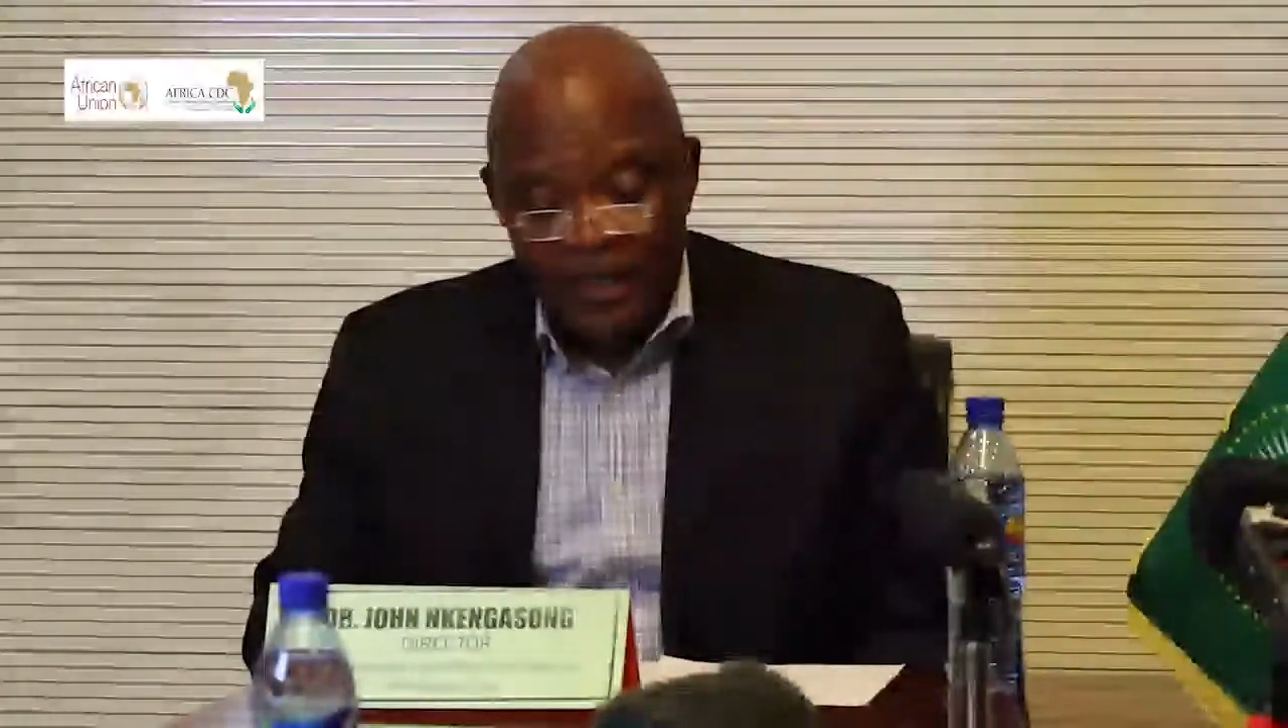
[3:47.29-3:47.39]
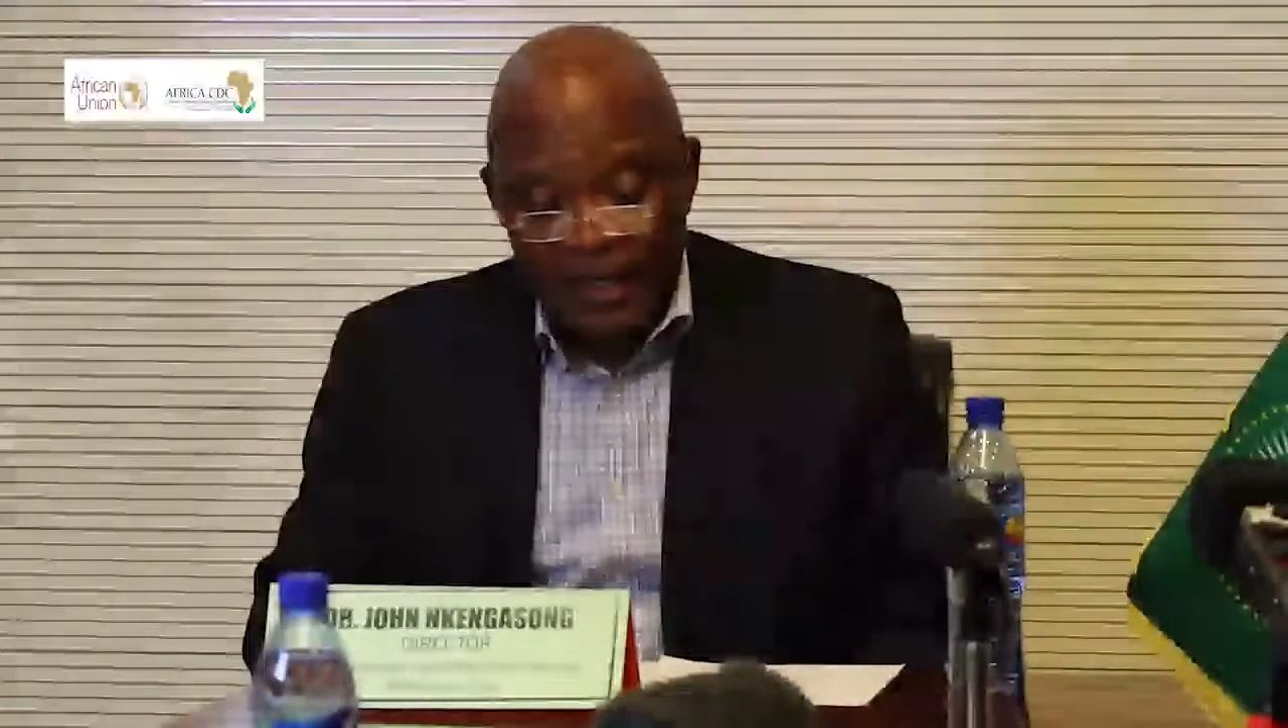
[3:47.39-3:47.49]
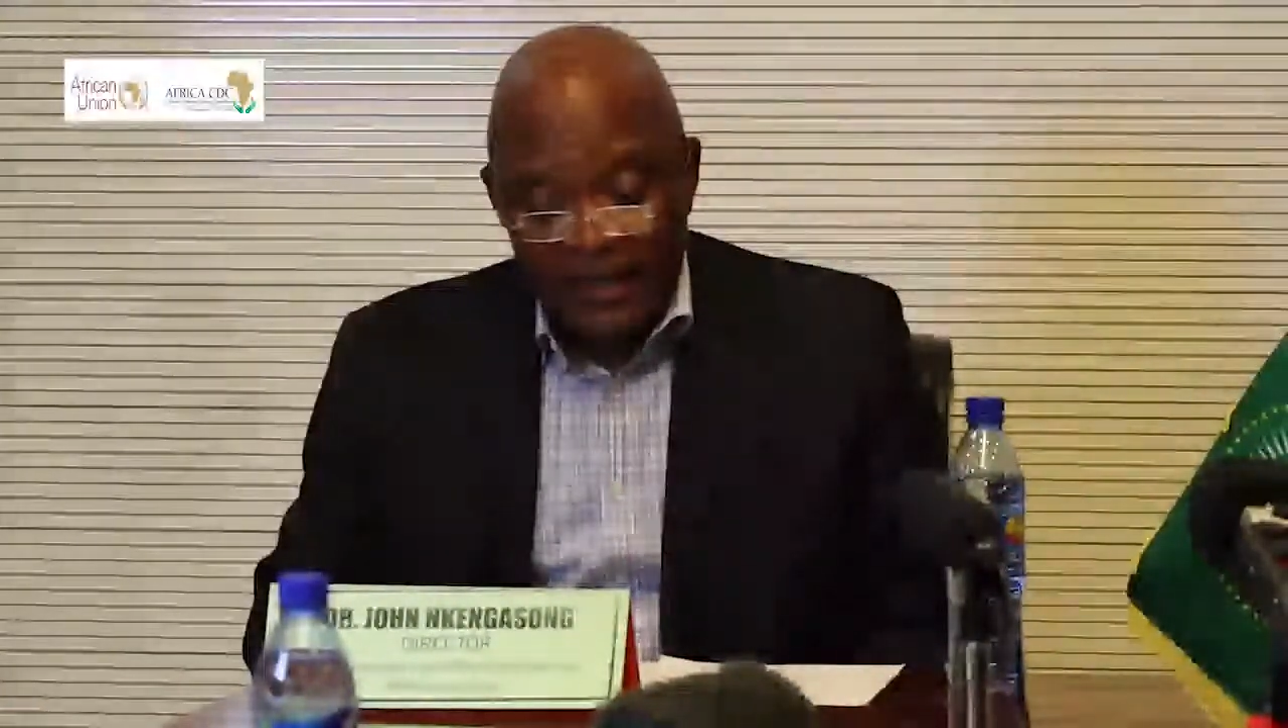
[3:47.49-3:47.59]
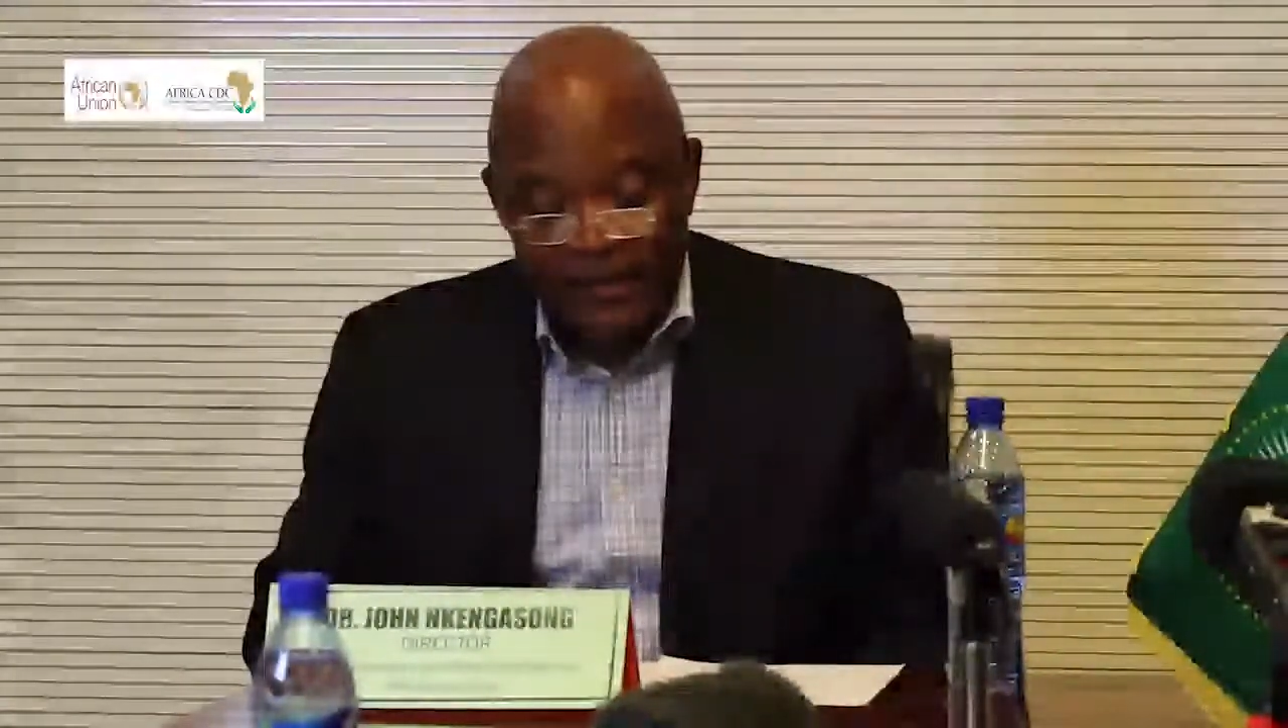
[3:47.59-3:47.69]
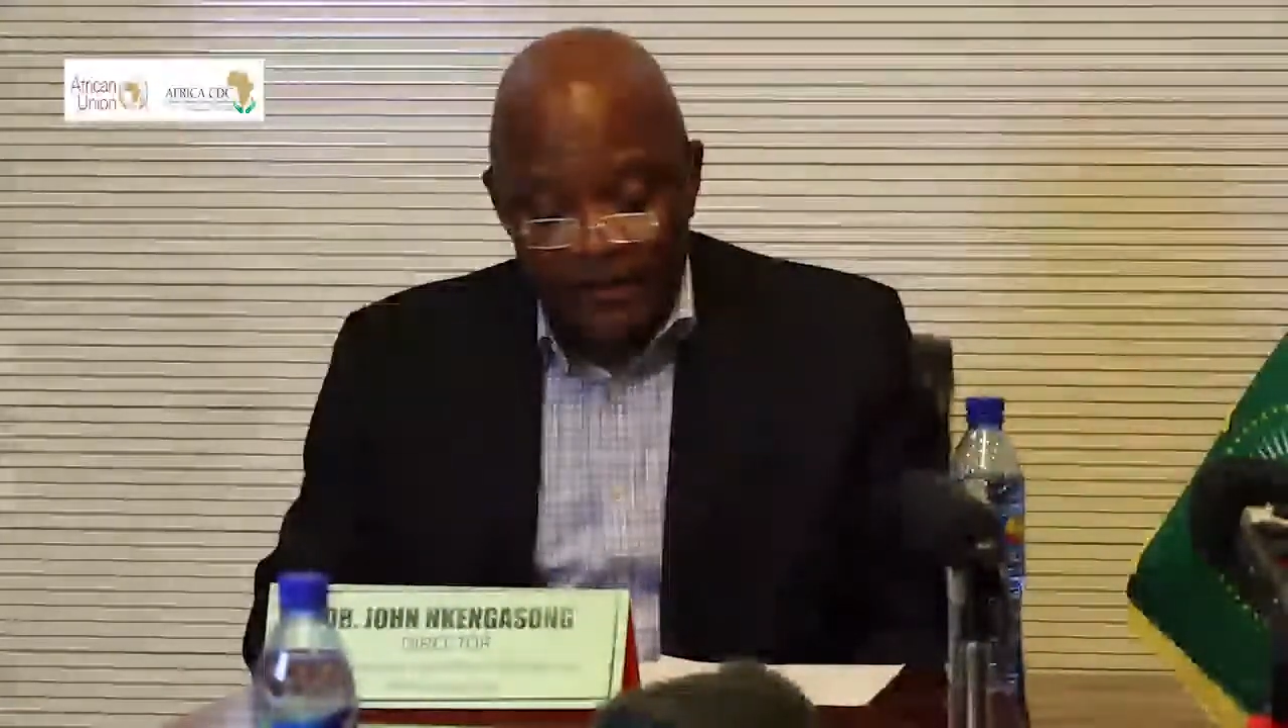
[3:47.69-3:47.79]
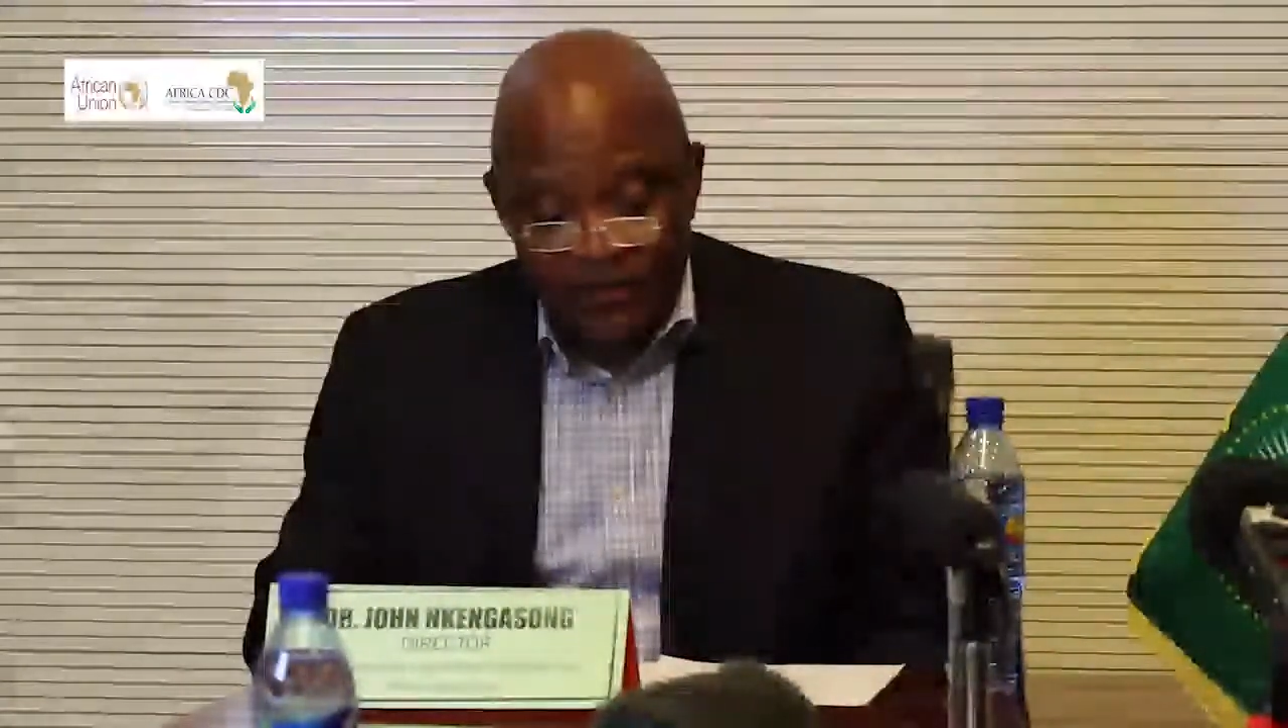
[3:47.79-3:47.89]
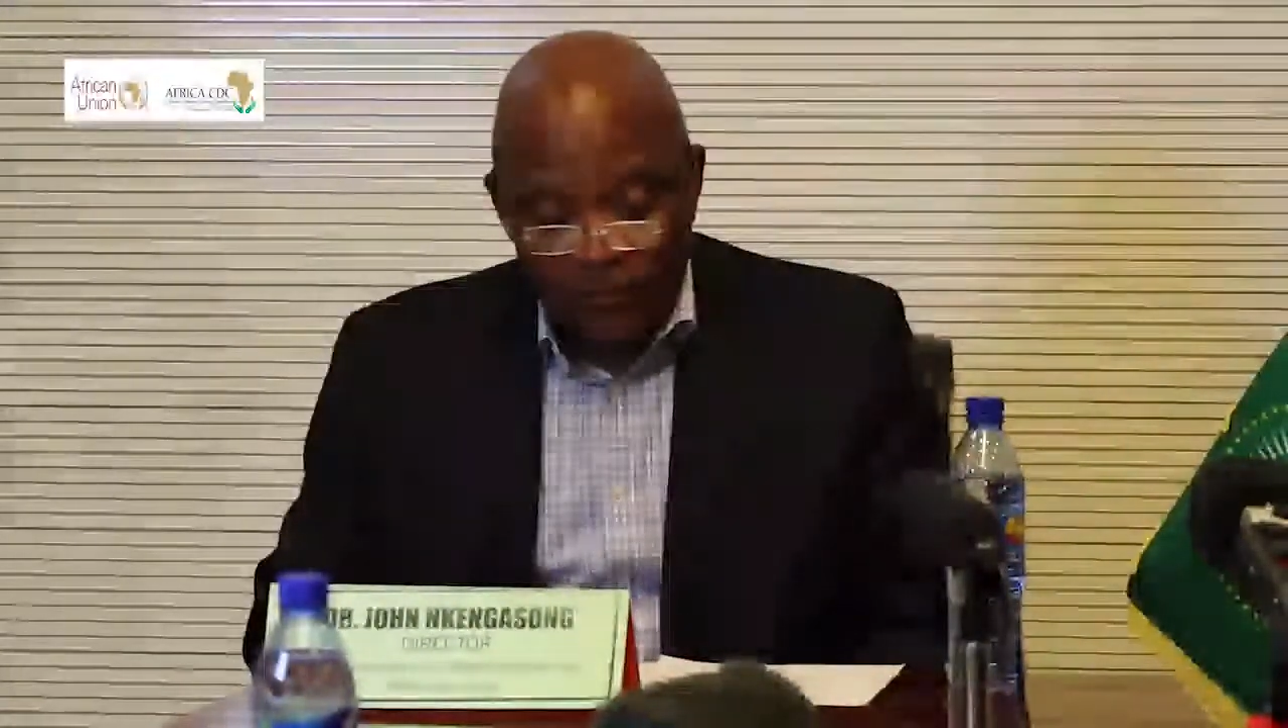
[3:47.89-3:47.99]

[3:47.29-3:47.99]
And